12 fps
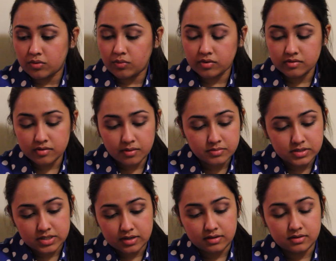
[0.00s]
Once I'm
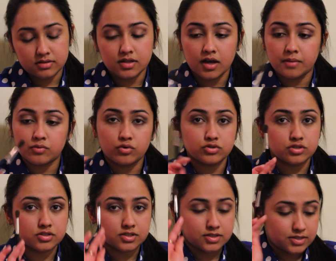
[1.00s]
done, I'm going to
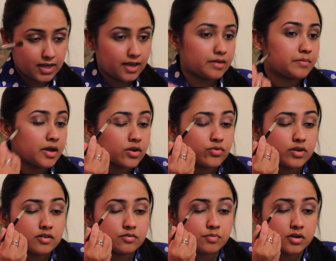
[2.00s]
take my
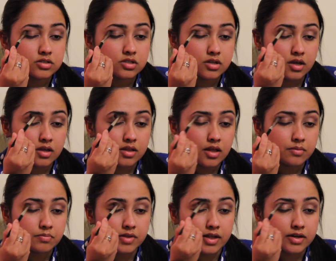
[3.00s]
crease brush again
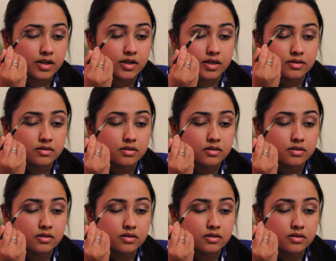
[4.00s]
and blend it in.